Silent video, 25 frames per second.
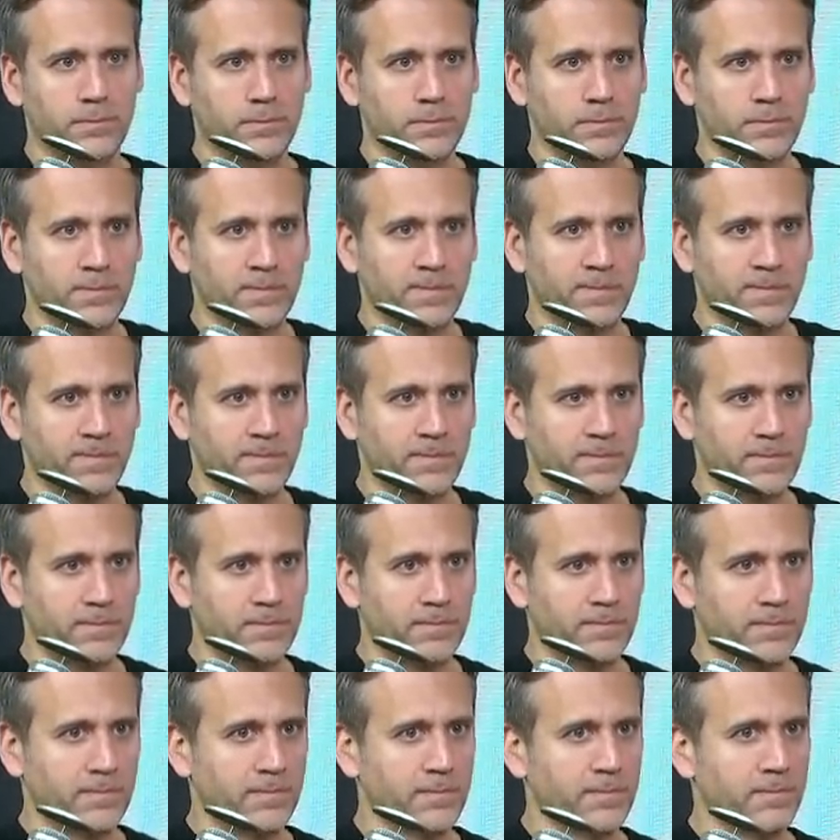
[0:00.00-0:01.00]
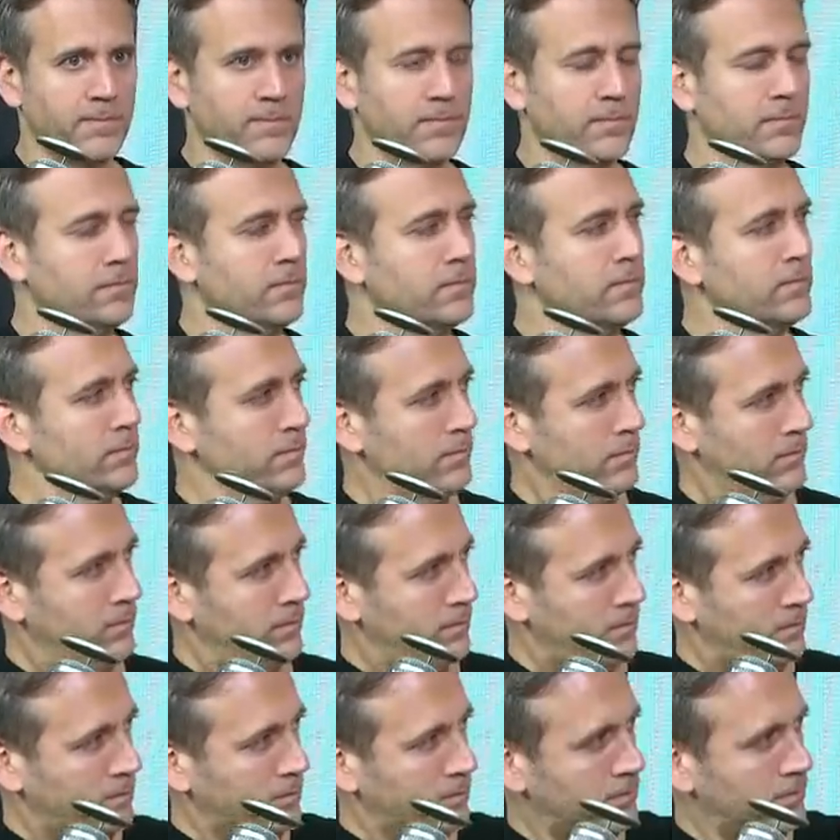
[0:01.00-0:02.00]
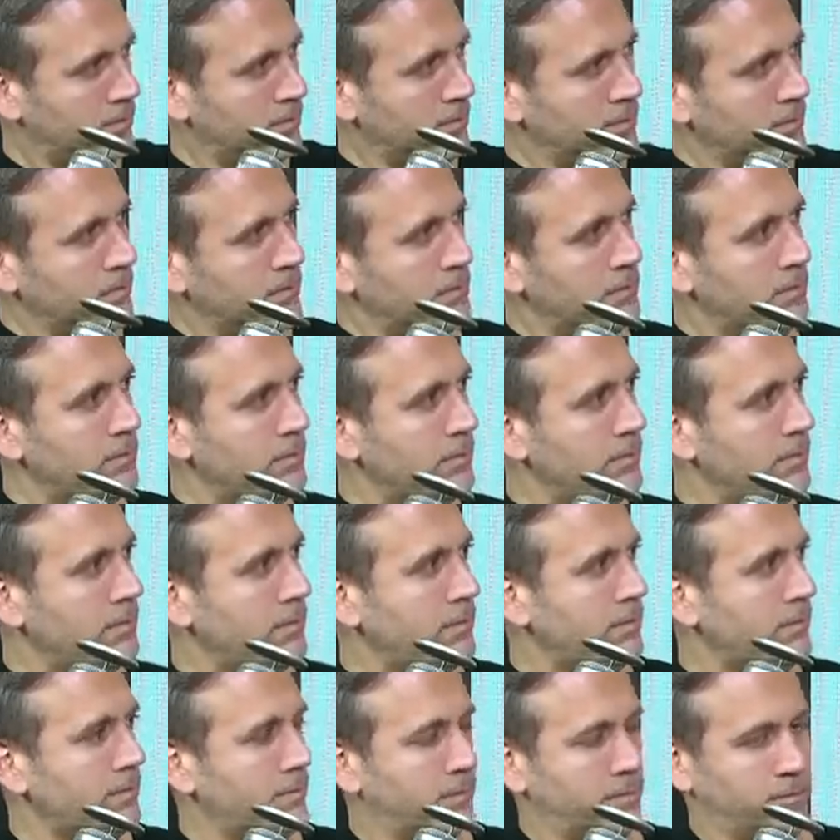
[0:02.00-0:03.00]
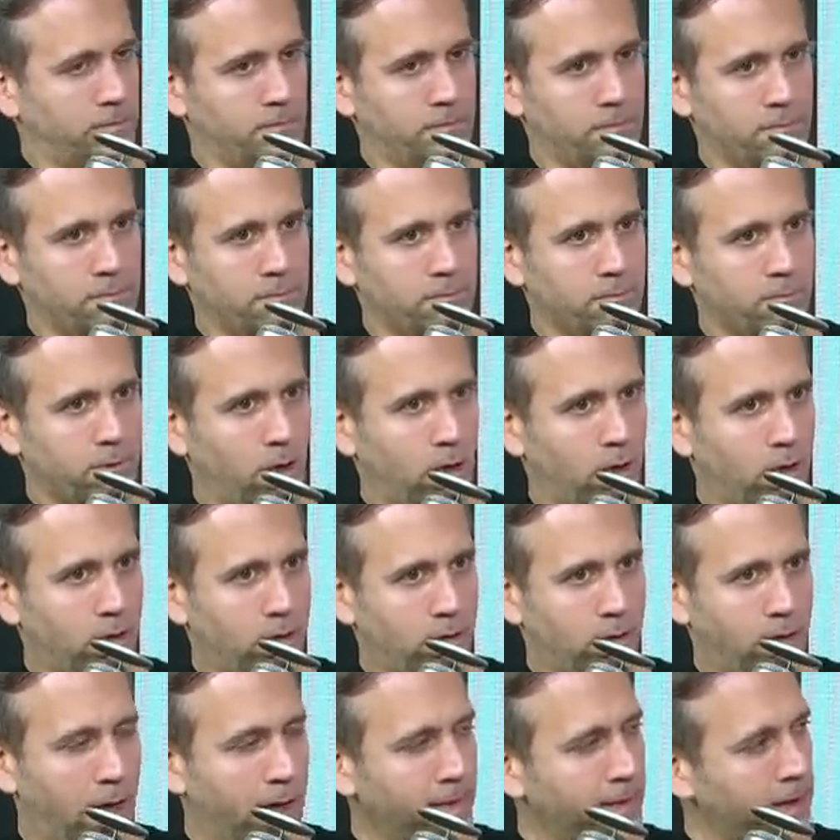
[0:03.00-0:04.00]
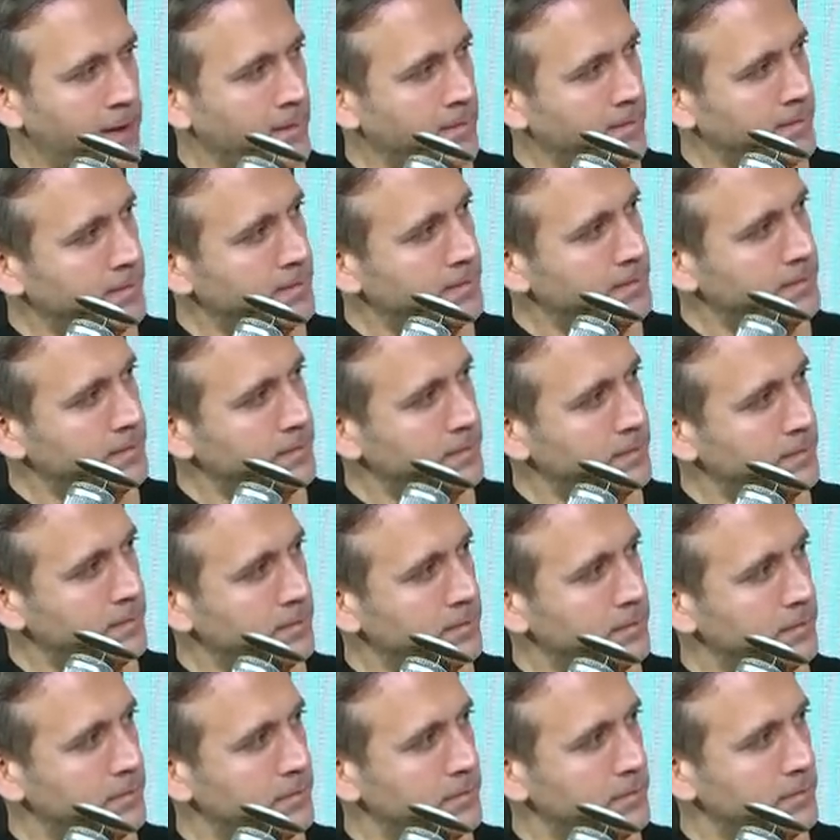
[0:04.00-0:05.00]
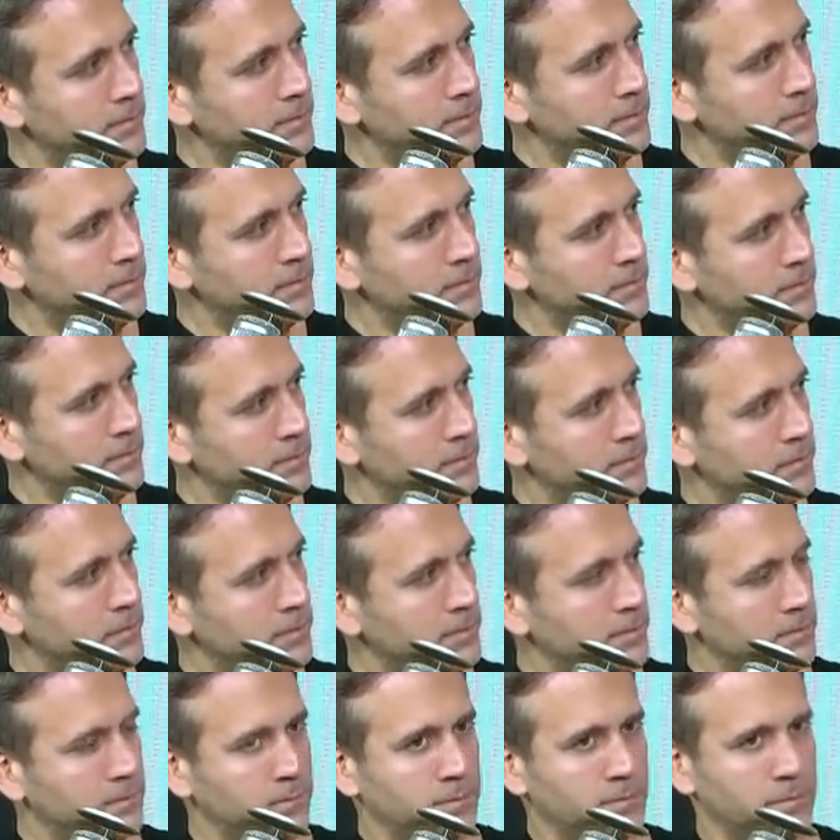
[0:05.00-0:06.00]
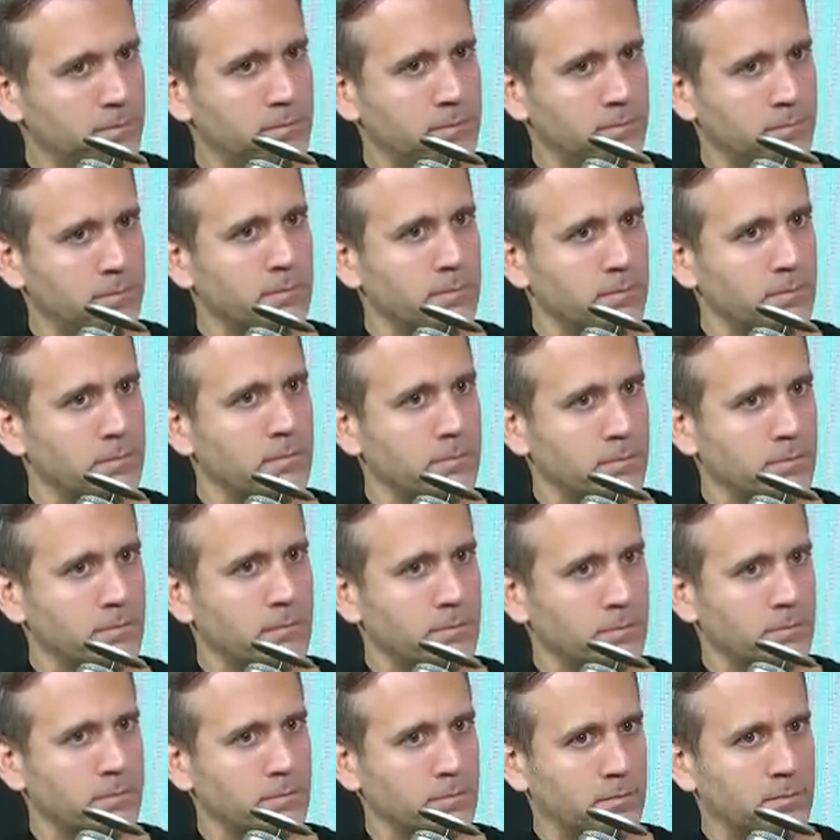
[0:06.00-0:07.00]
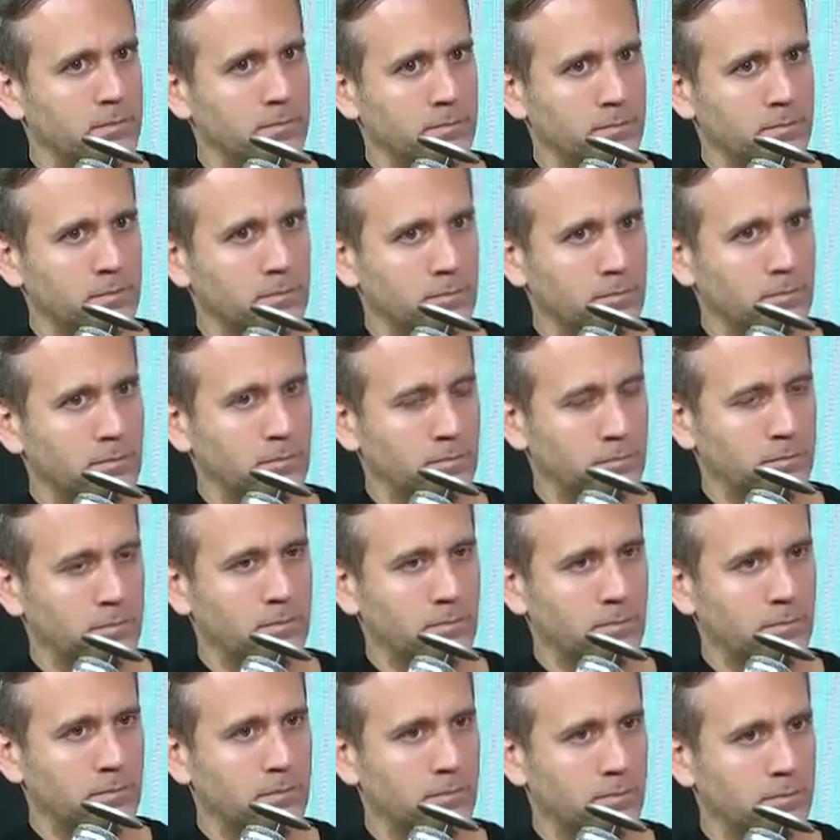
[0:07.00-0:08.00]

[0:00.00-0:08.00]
(not speaking)